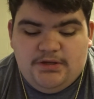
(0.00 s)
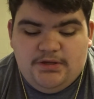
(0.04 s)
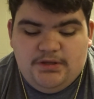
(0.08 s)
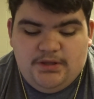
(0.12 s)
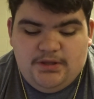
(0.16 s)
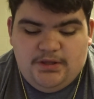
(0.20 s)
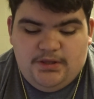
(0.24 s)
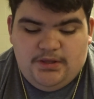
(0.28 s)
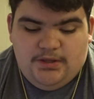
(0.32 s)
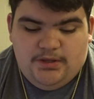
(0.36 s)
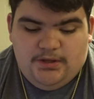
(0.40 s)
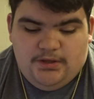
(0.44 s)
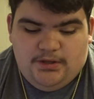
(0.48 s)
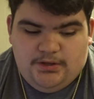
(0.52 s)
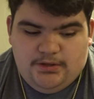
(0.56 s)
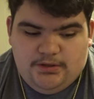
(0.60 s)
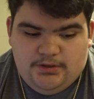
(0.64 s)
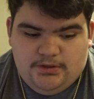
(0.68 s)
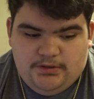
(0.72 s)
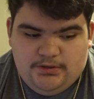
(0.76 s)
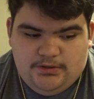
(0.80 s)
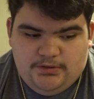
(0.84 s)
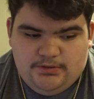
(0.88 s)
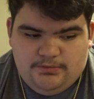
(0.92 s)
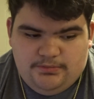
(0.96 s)
of
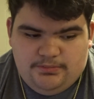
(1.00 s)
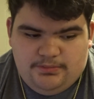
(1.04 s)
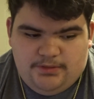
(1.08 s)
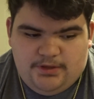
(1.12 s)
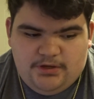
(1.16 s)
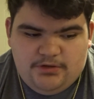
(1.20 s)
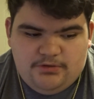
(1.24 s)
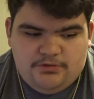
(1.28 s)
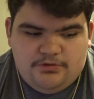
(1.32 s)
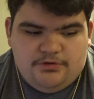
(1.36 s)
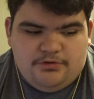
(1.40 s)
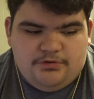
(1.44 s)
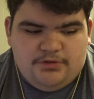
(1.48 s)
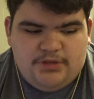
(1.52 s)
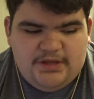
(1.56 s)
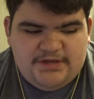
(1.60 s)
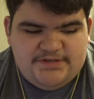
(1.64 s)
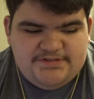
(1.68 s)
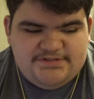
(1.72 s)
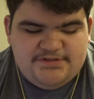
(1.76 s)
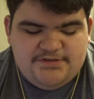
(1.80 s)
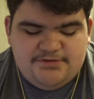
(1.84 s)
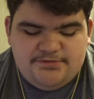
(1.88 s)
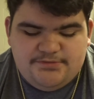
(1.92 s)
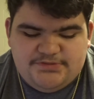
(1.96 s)
uh i don't know
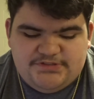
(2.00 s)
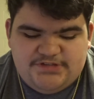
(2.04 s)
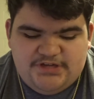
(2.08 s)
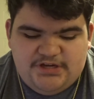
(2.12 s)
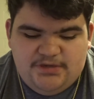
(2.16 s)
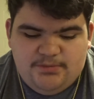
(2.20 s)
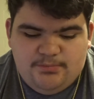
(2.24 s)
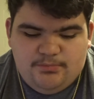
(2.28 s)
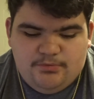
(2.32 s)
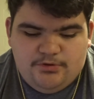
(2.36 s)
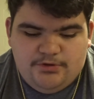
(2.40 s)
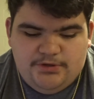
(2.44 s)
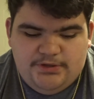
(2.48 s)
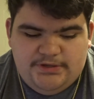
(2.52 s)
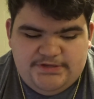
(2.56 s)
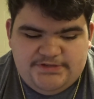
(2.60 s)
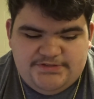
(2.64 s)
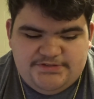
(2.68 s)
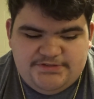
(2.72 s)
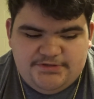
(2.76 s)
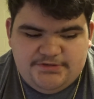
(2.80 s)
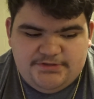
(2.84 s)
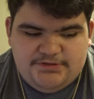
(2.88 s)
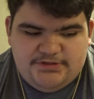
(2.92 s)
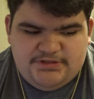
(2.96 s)
last year was kind of more
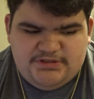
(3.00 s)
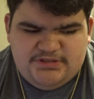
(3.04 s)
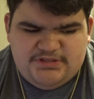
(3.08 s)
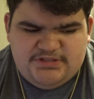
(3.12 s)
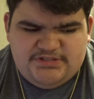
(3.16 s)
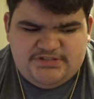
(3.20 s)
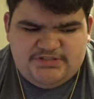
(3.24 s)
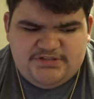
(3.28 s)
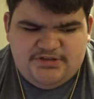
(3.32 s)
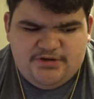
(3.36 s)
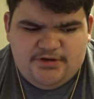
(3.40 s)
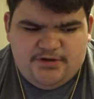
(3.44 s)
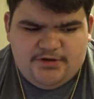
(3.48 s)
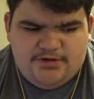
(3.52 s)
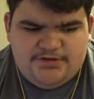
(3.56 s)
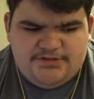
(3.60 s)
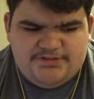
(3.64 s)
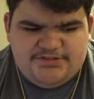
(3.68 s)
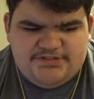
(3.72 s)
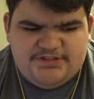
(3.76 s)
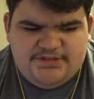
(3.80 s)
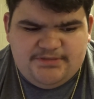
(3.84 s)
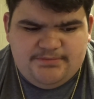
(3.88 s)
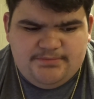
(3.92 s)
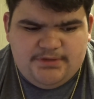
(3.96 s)
easier than this year
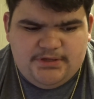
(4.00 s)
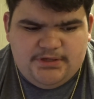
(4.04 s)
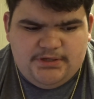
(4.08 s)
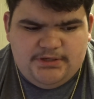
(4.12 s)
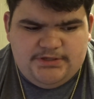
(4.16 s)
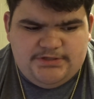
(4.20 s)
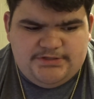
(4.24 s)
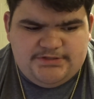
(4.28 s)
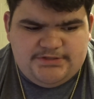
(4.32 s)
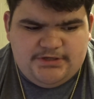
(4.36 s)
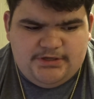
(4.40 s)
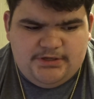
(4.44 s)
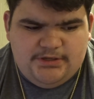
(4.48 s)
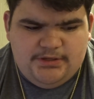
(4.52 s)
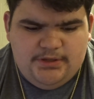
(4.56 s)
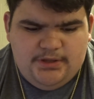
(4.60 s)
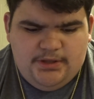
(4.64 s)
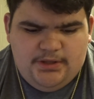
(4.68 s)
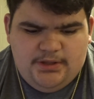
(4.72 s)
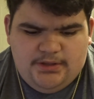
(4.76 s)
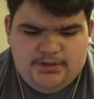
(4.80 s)
honestly because uh